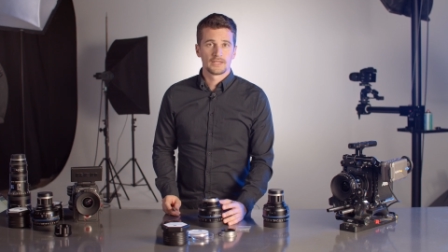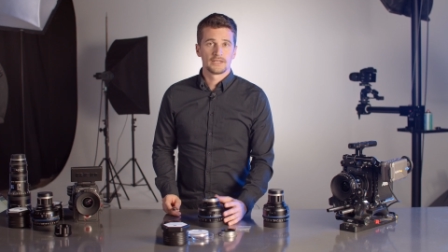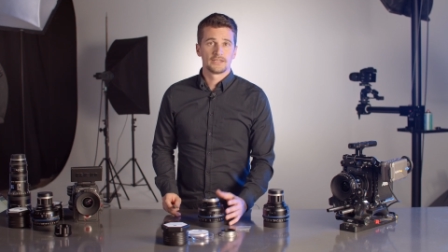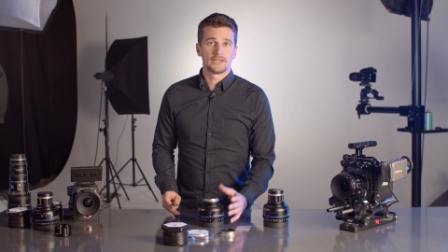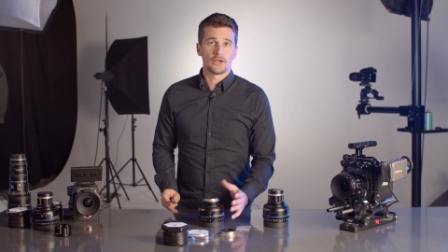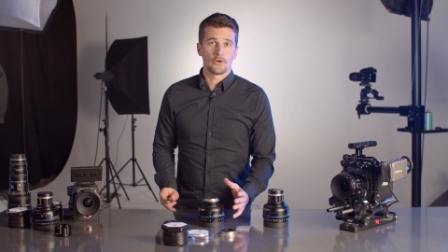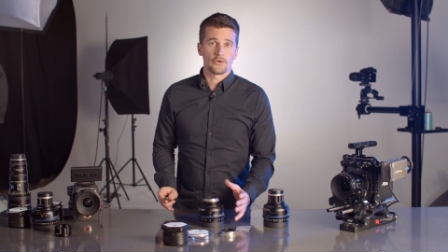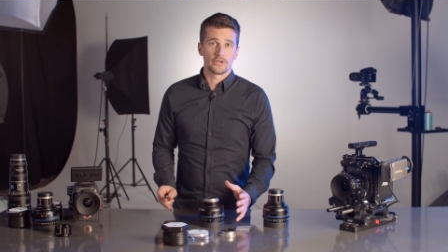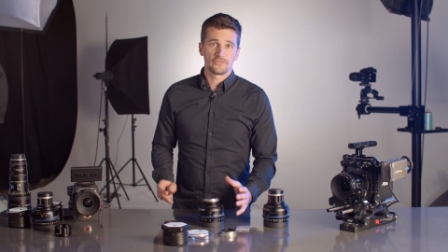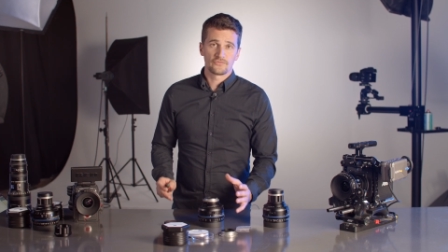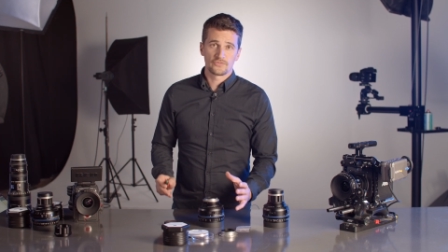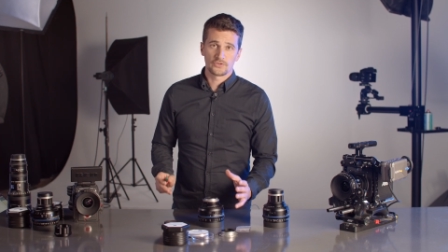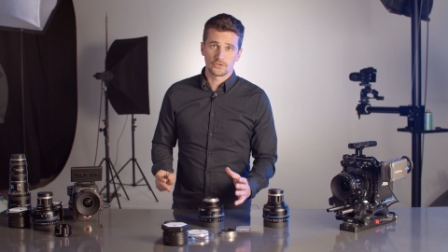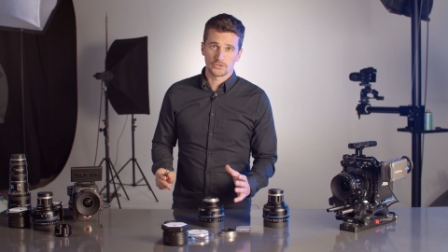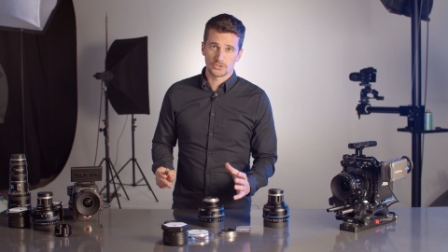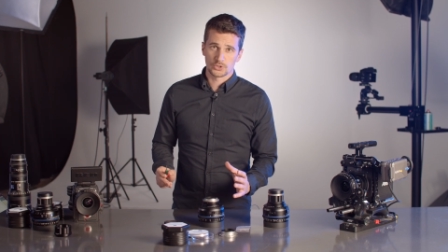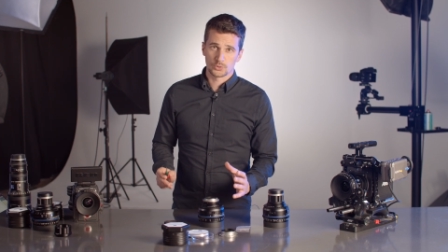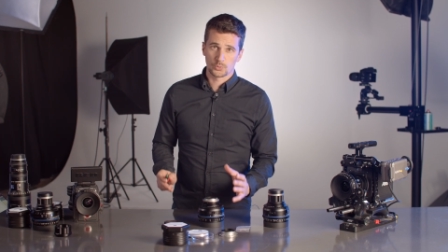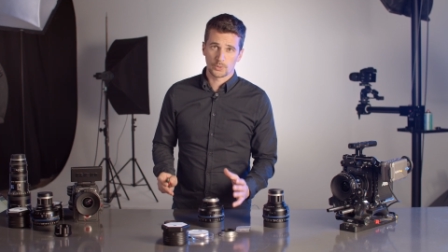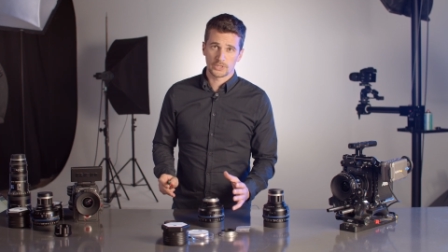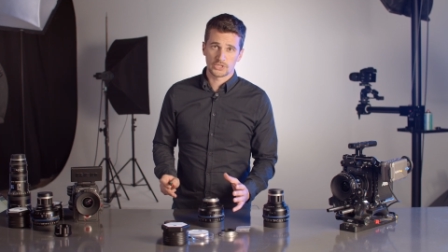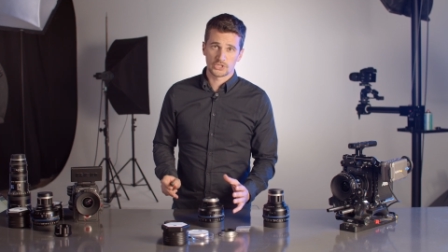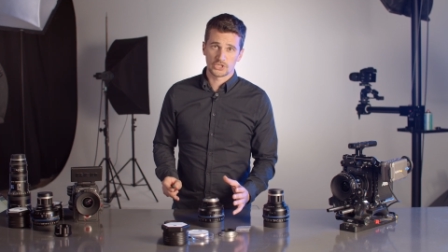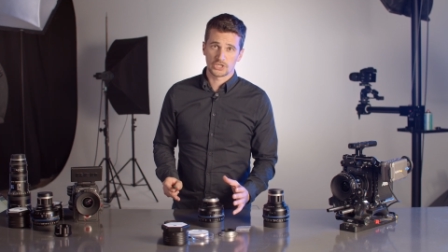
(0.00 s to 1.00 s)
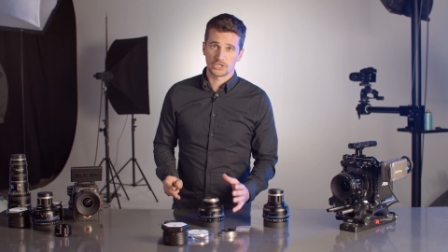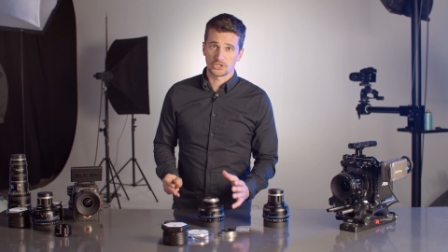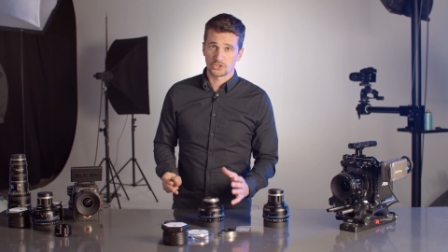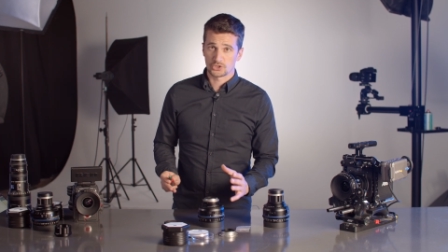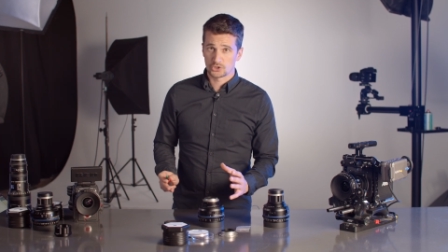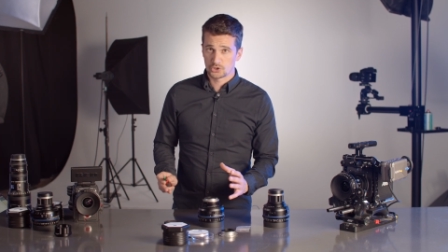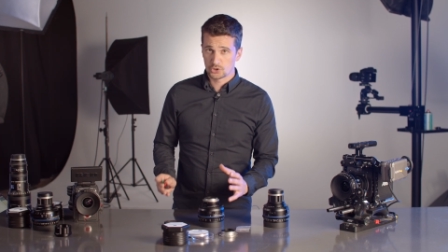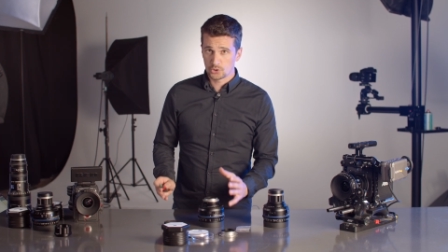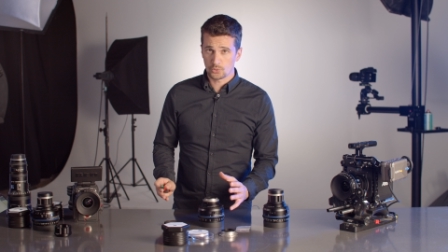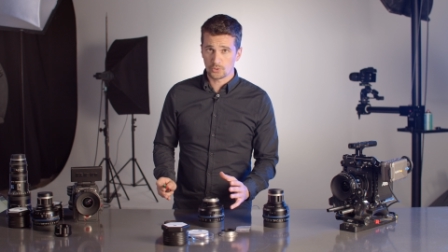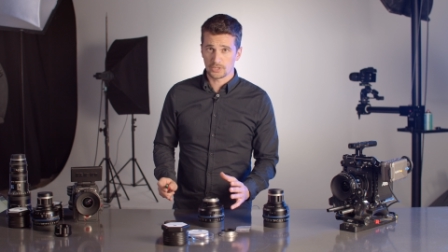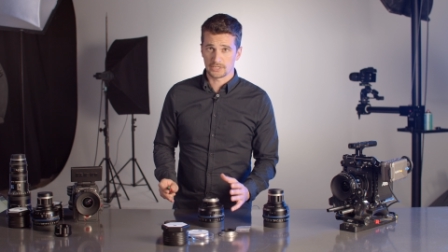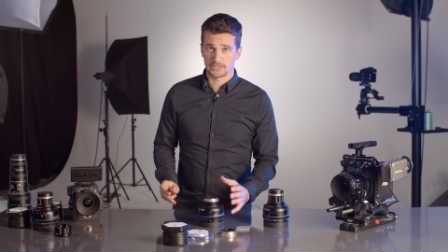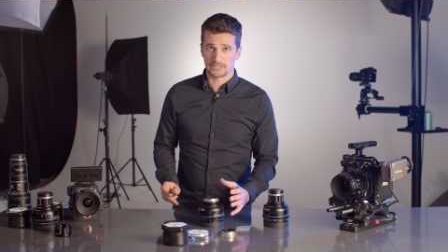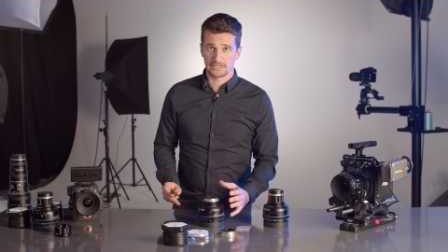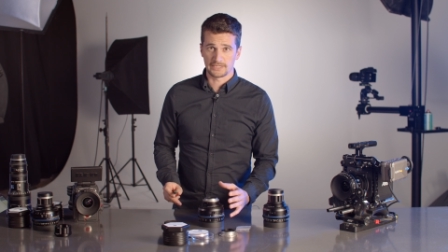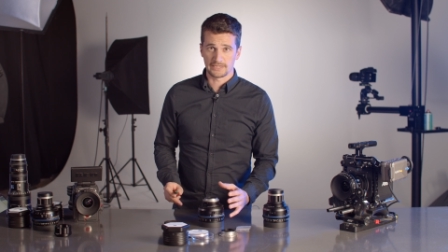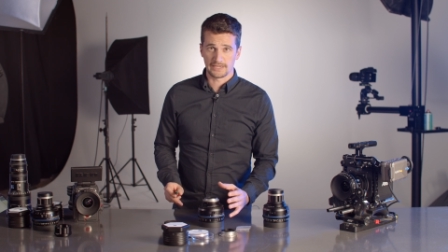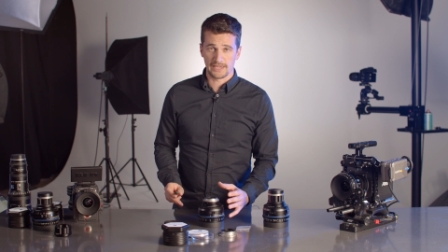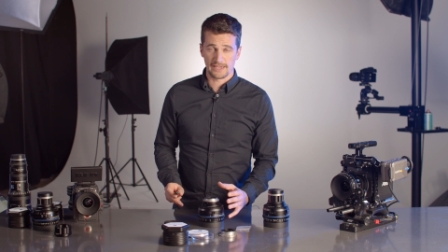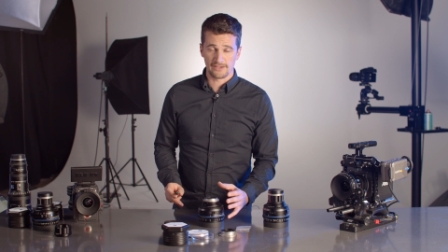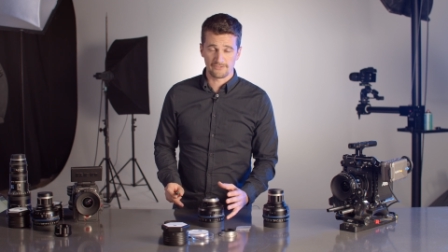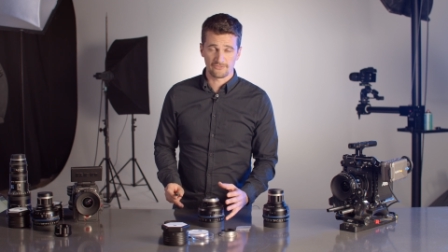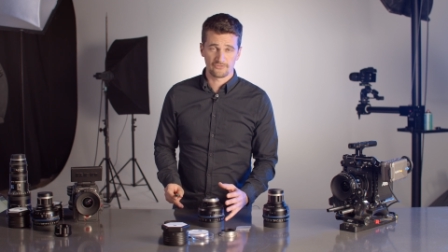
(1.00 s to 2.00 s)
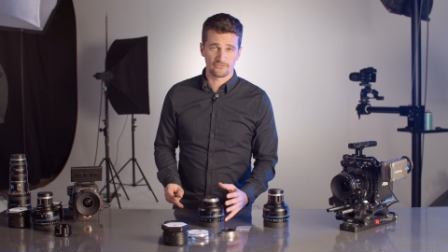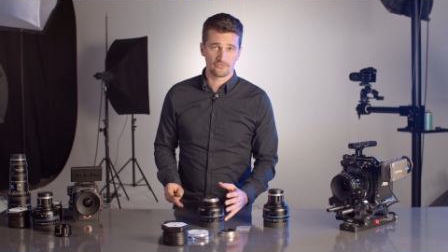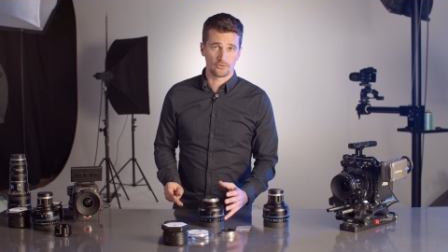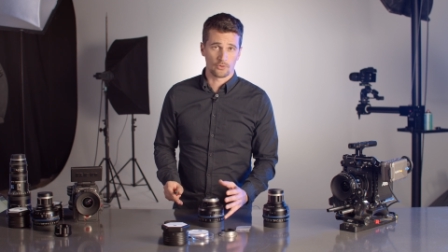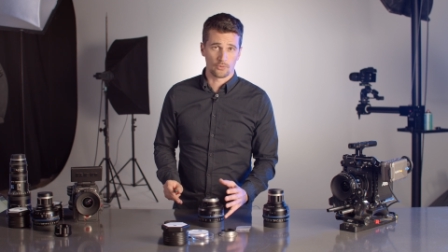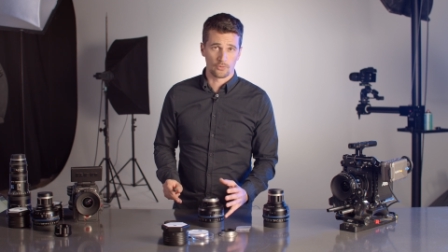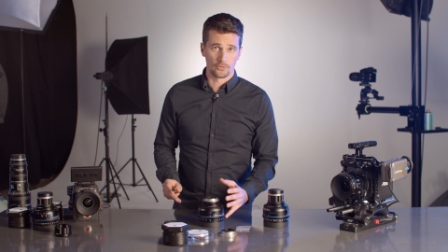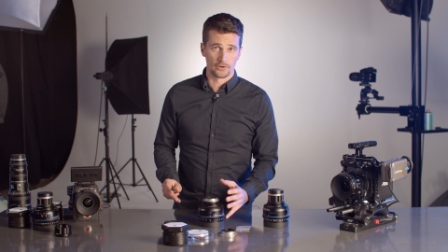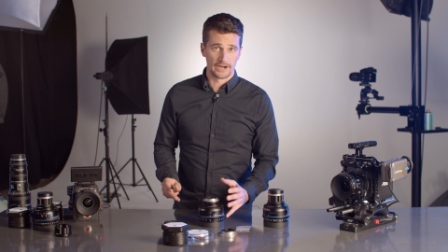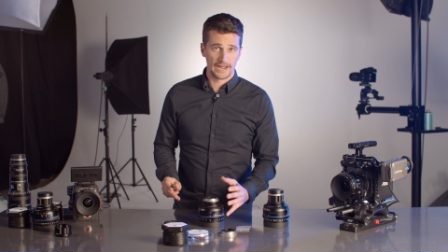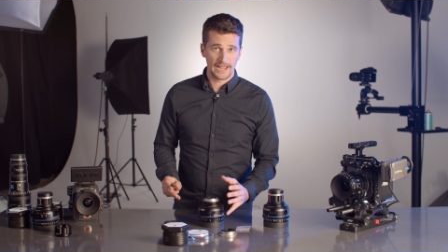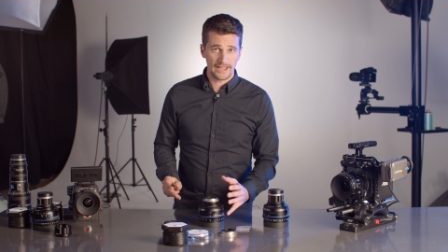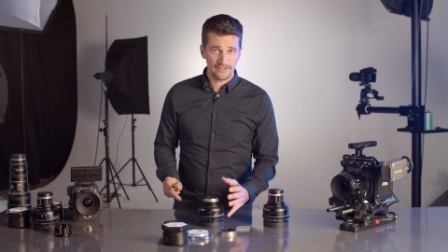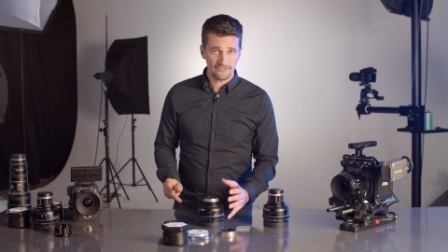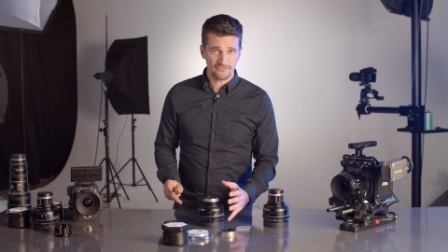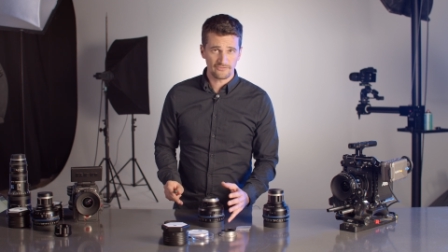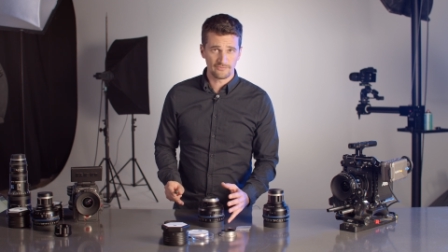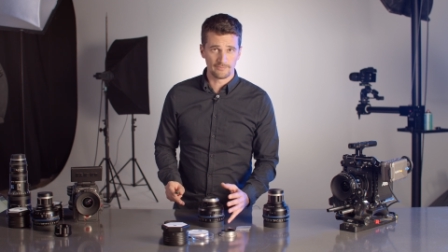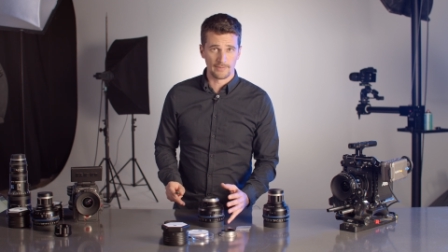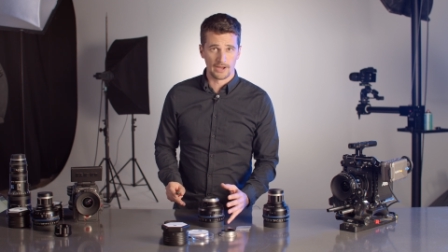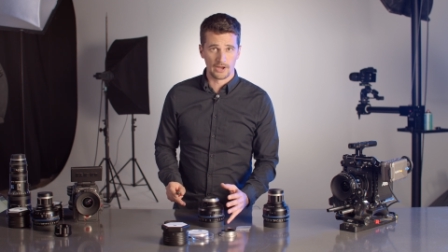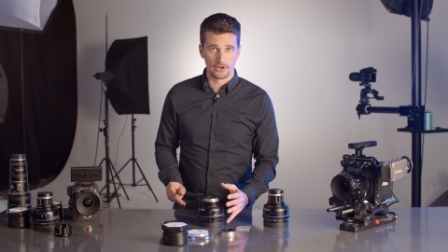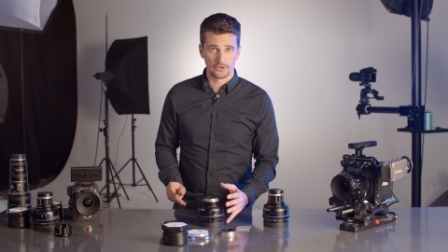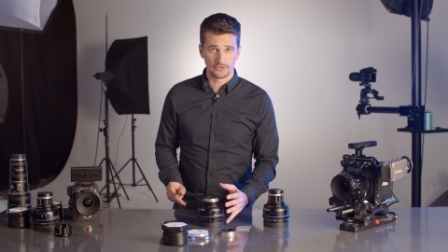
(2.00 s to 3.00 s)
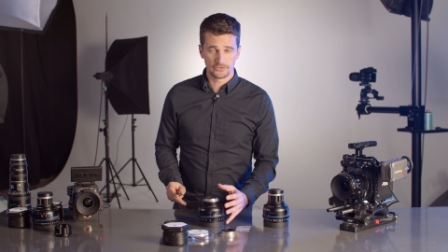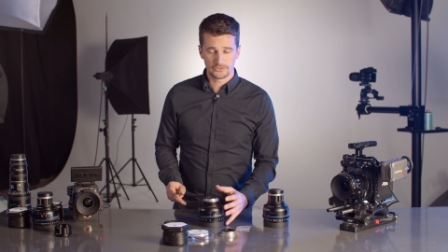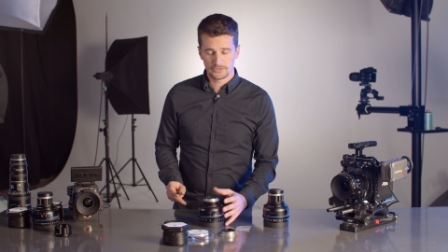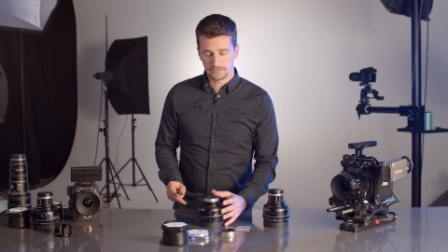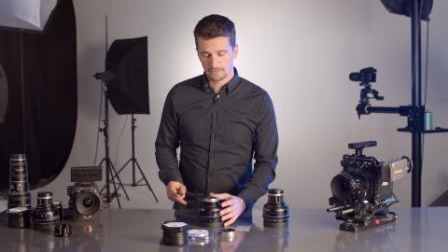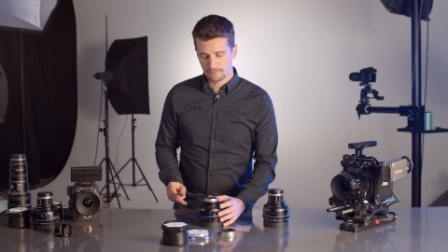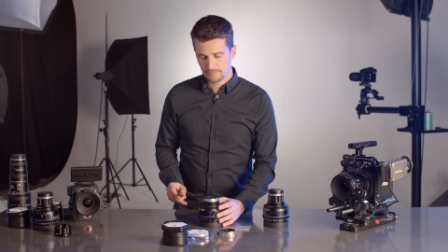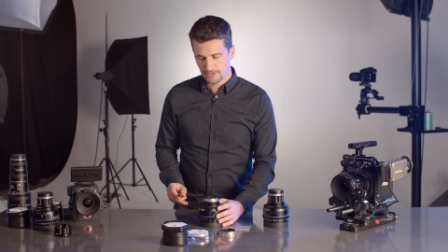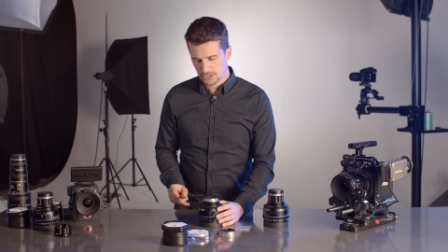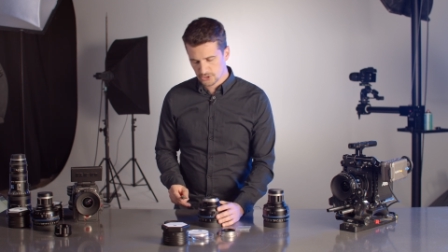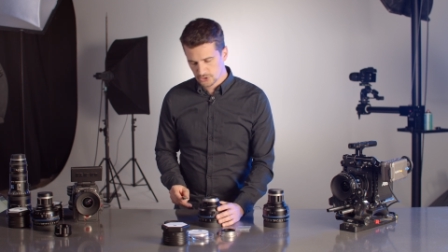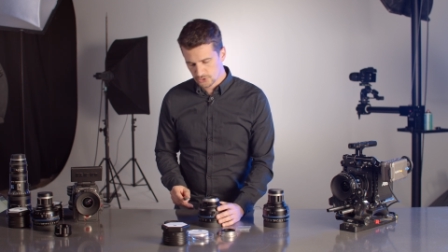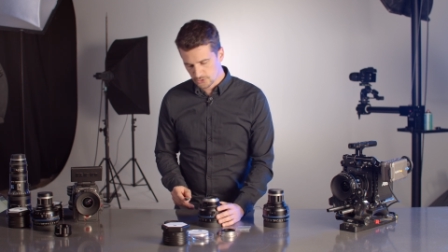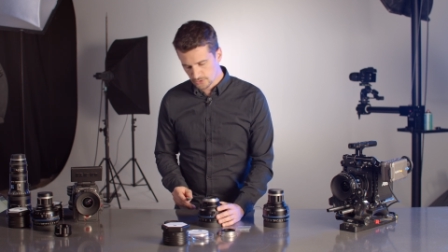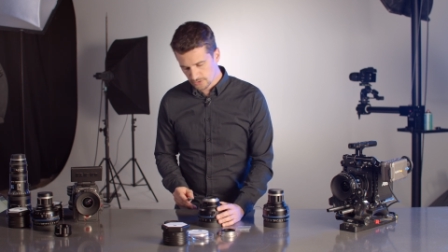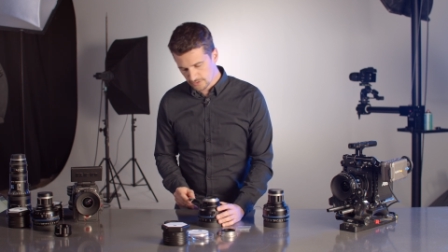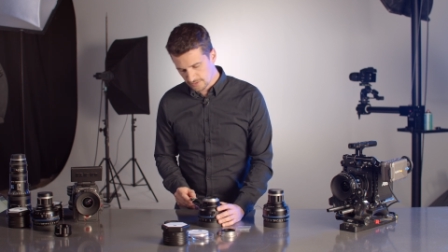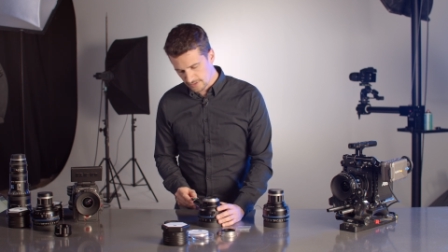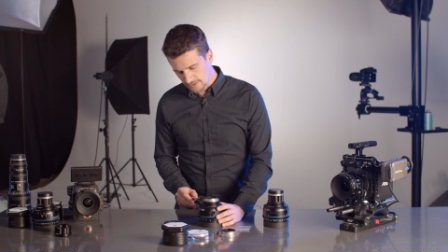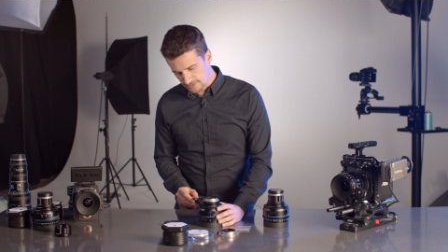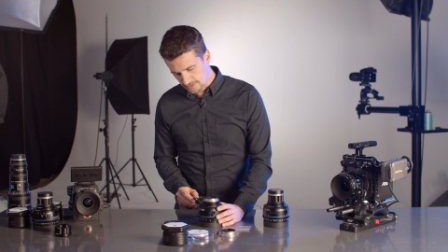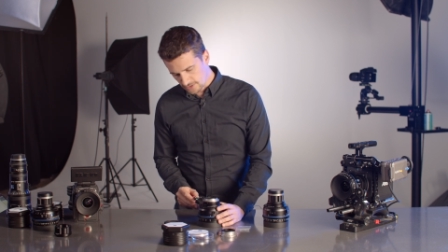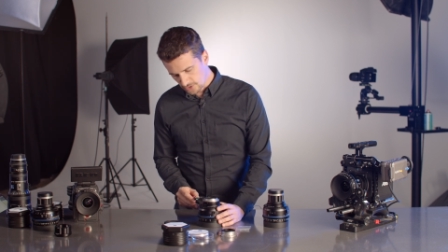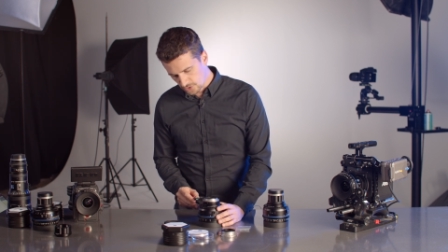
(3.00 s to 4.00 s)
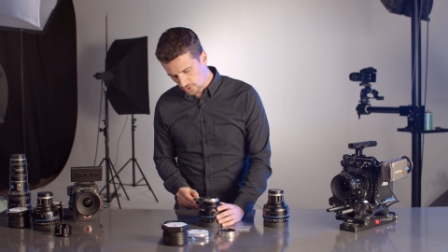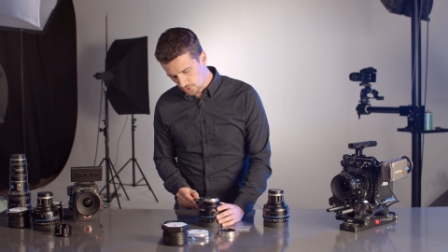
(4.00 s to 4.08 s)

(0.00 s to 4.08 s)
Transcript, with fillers: Now if you're switching to an EF or F mount, make sure that the